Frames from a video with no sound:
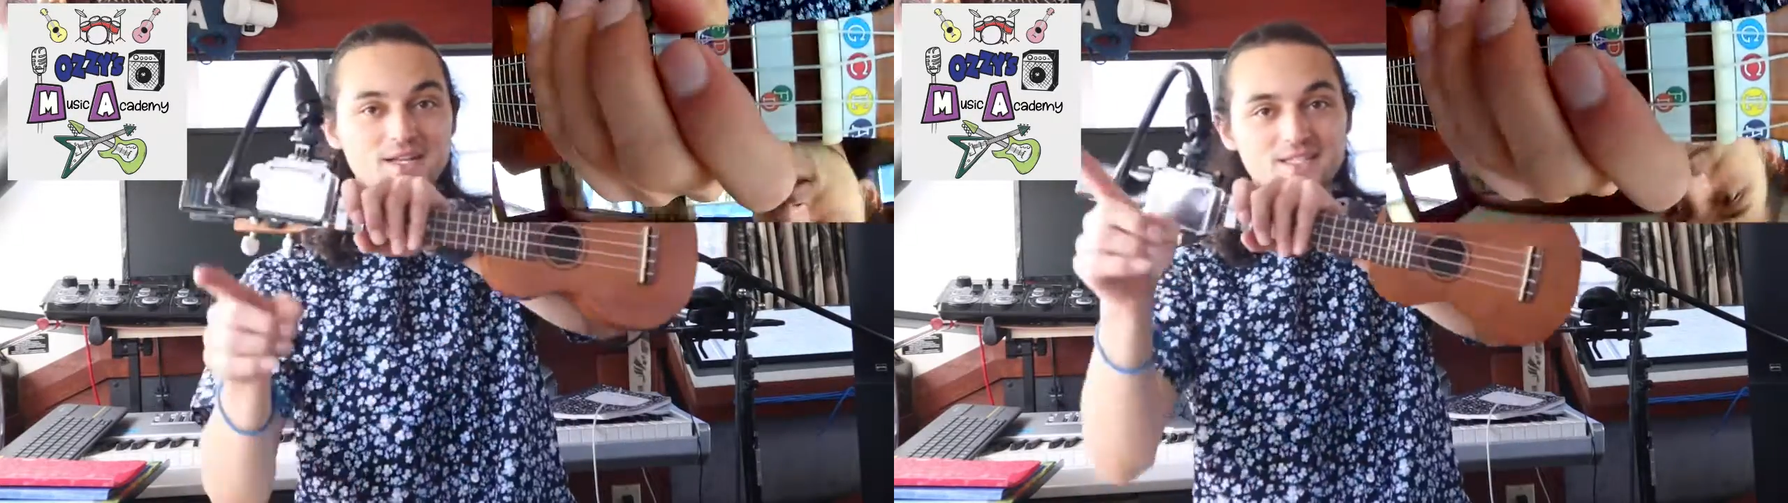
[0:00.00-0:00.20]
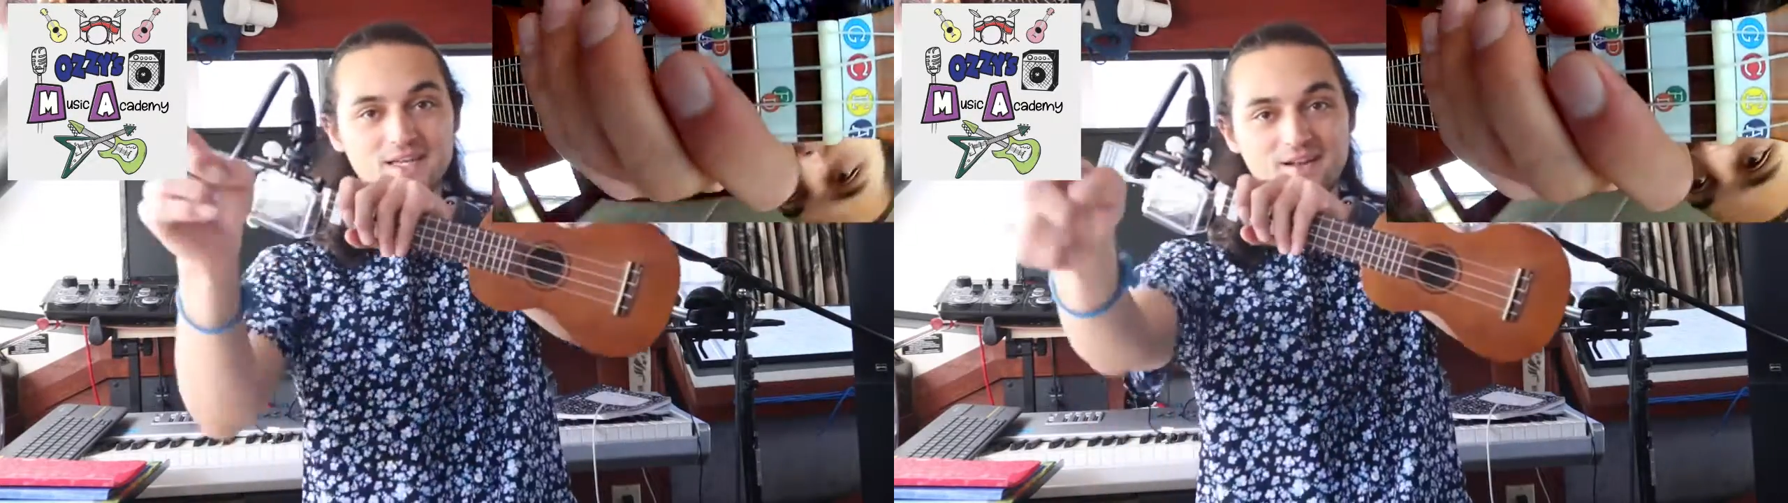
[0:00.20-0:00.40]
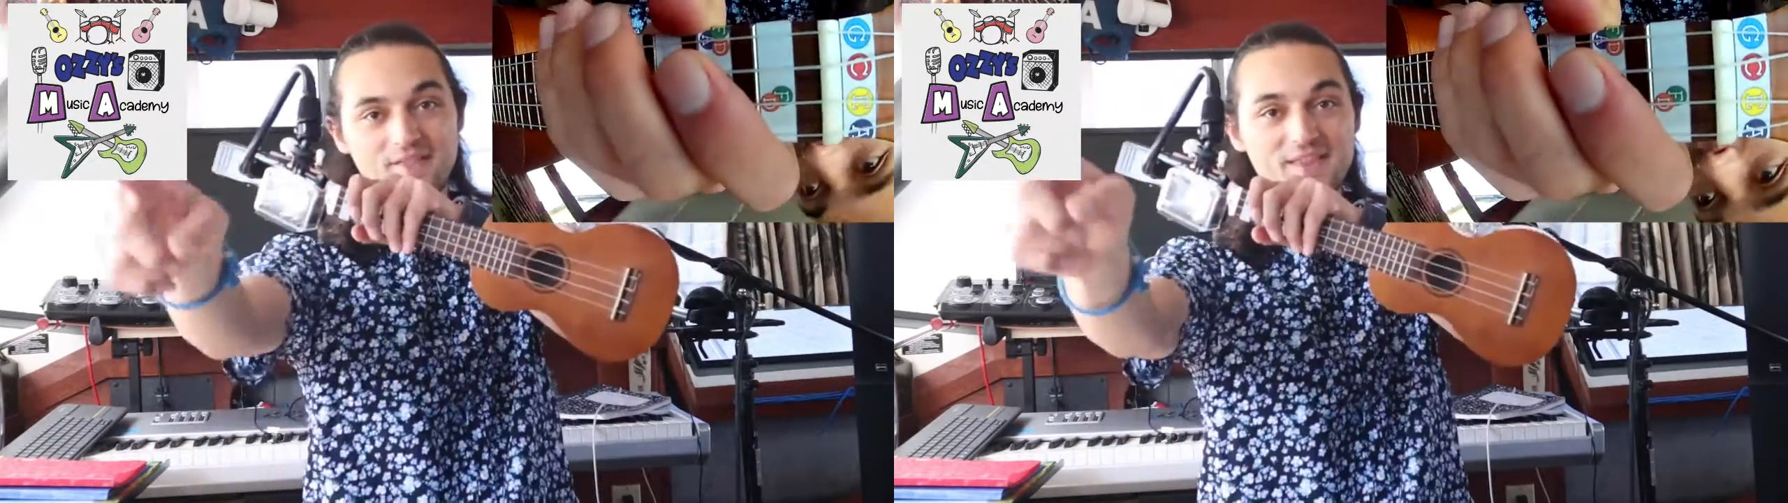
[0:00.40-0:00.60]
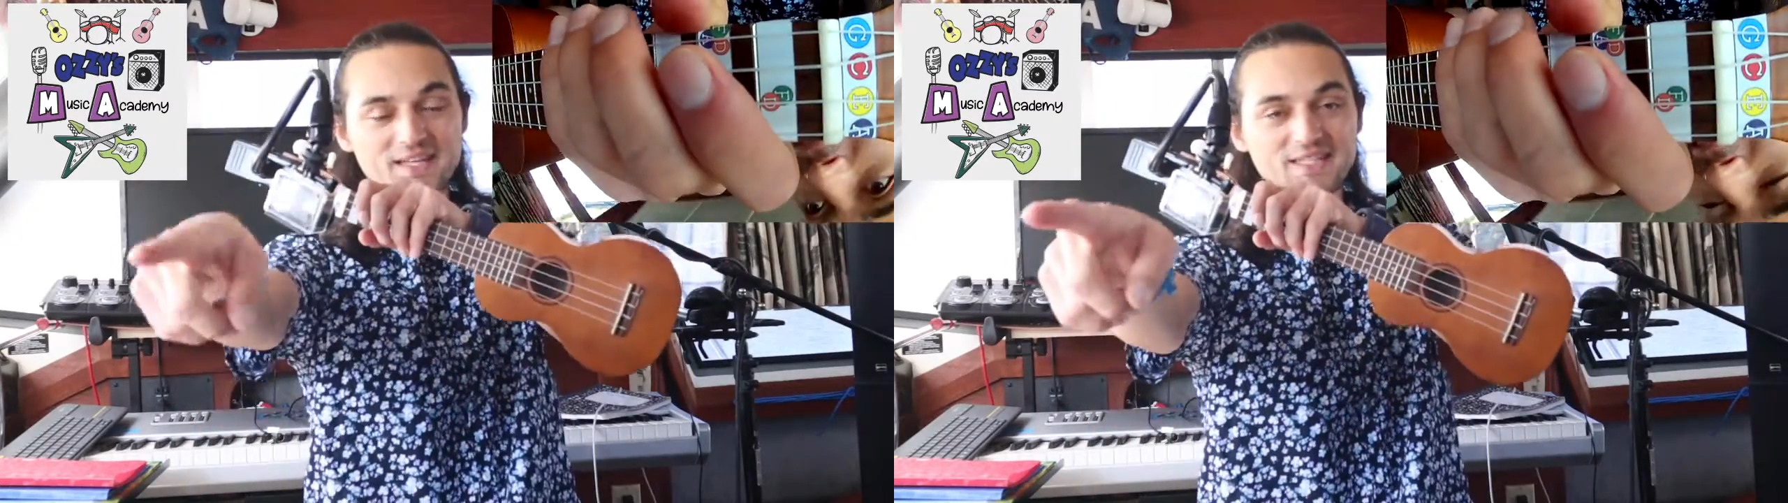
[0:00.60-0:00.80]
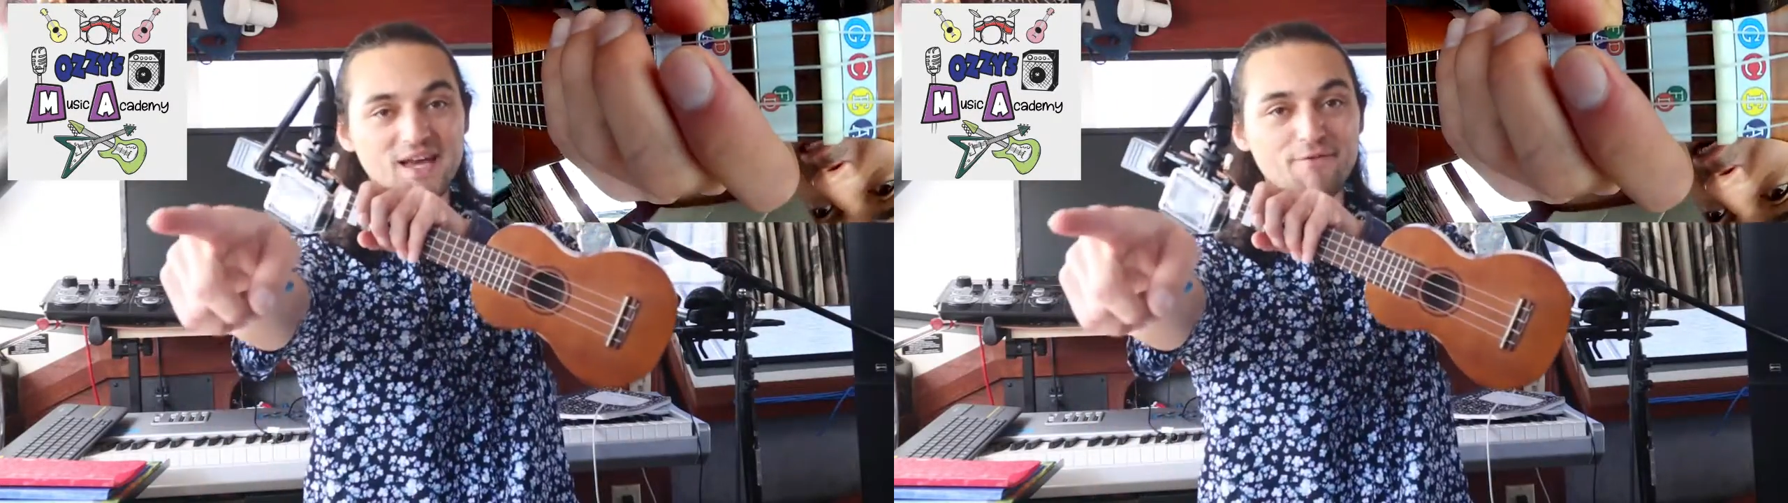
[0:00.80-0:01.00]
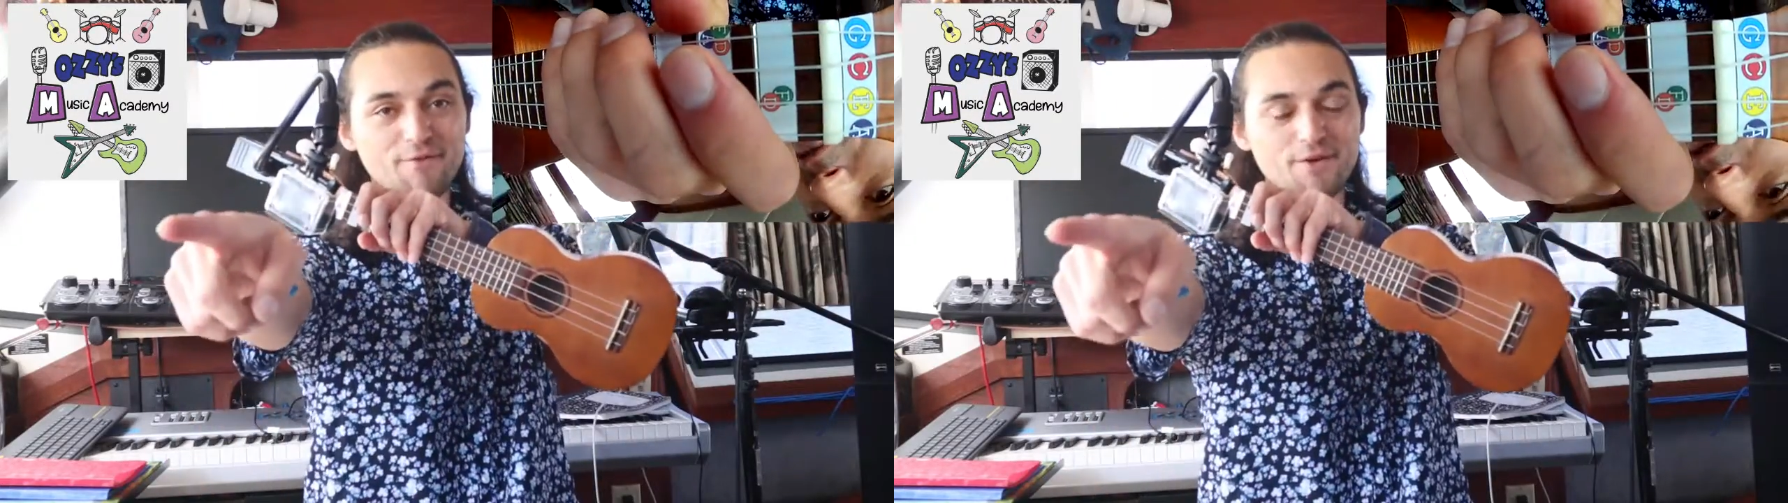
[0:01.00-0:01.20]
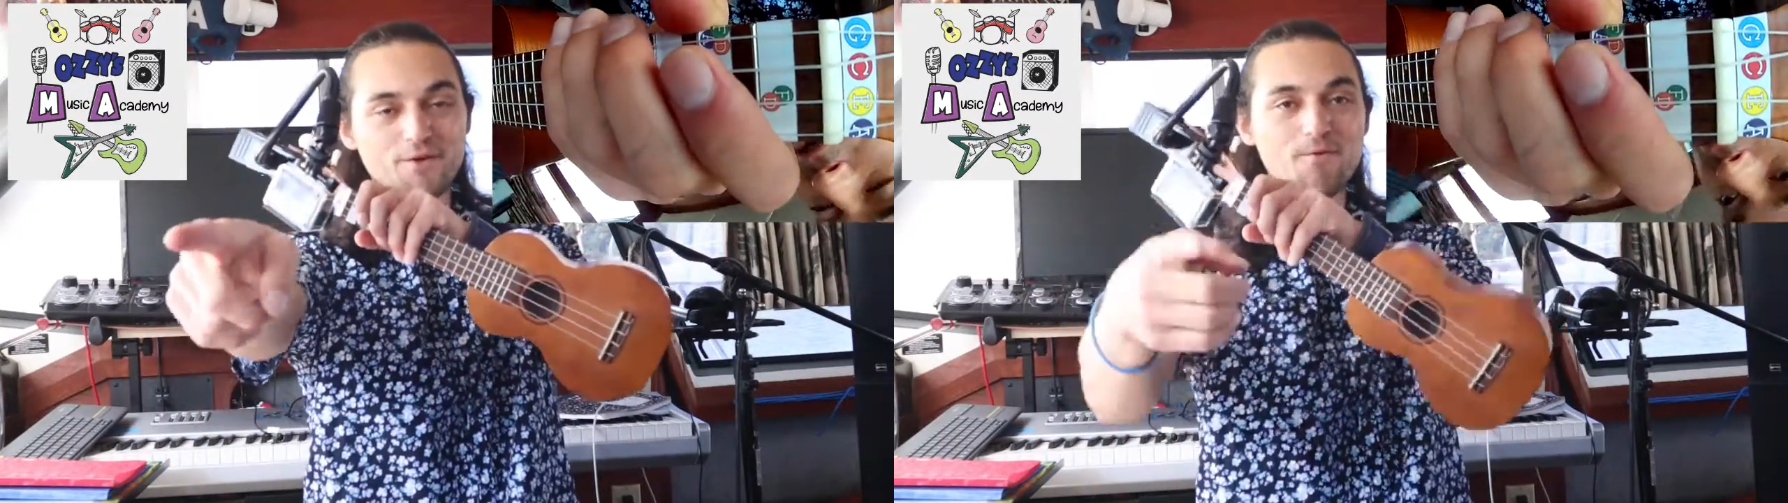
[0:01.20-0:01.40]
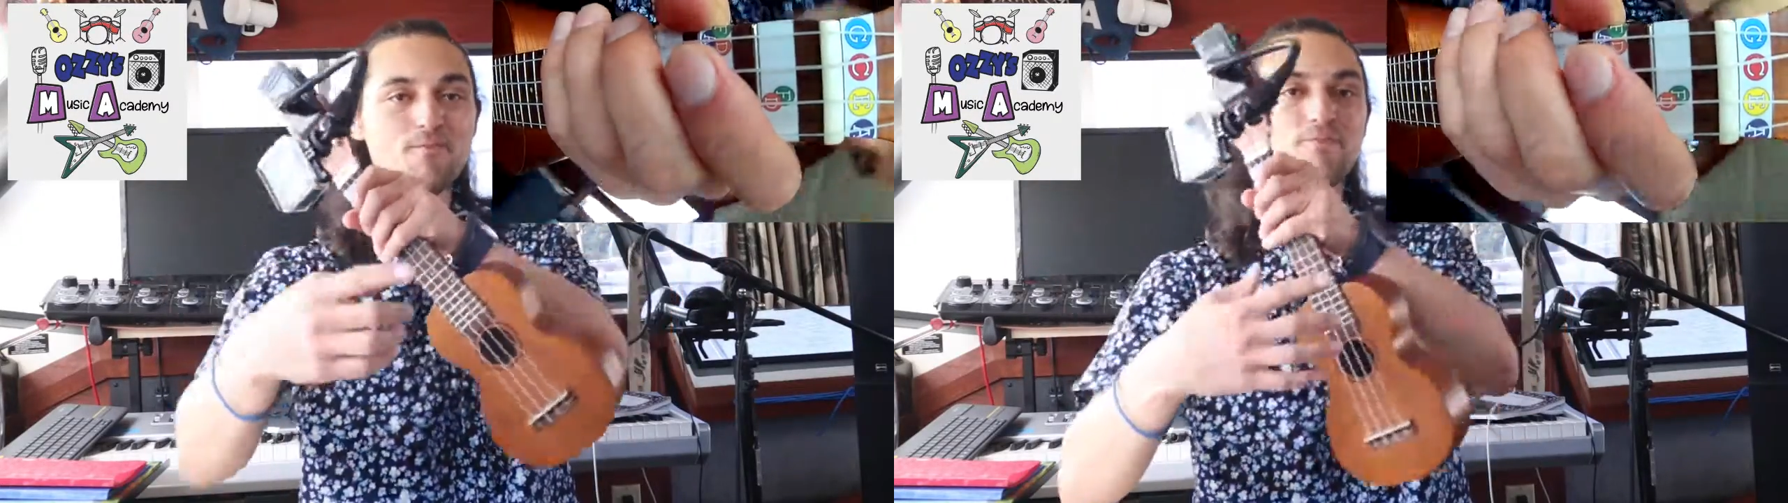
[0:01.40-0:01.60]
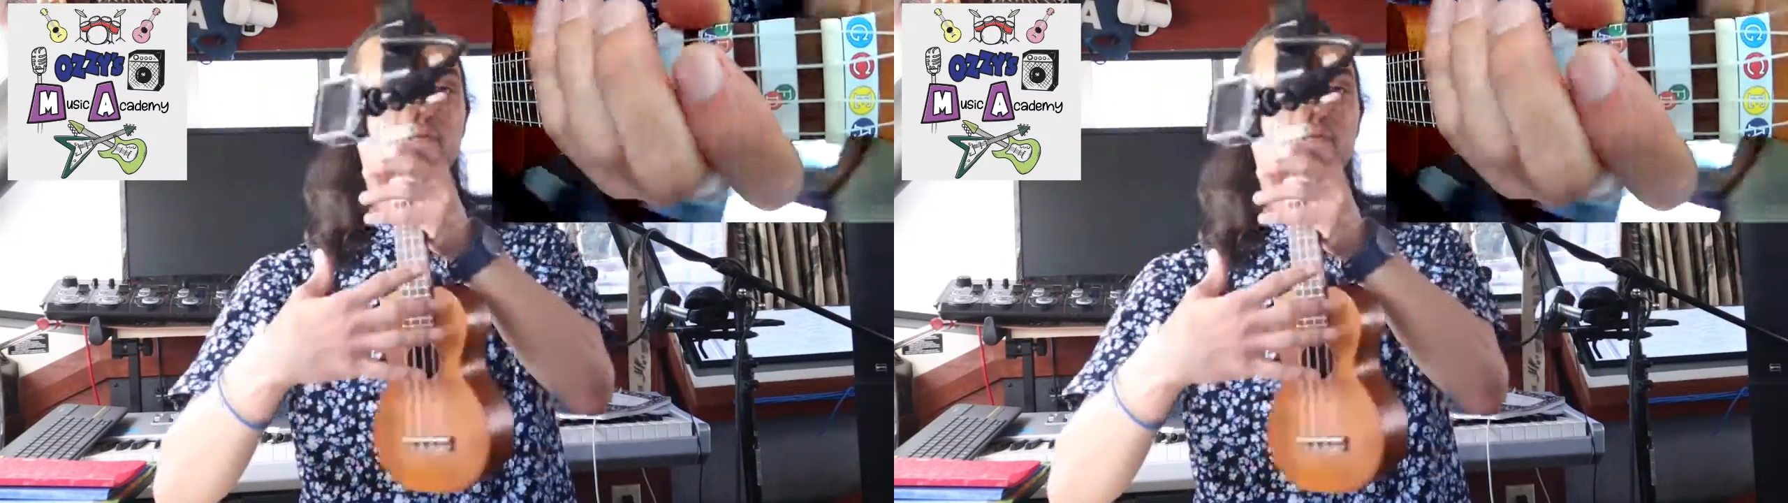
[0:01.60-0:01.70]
it's sitting on this side for you.